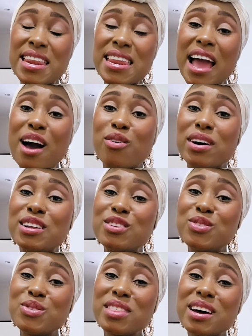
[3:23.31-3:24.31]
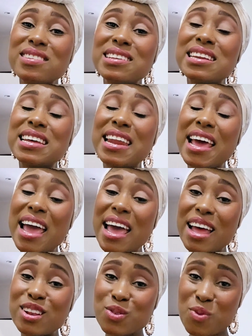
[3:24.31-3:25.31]
Now, in
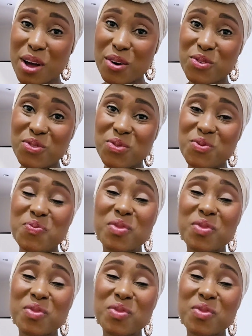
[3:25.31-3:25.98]
2012,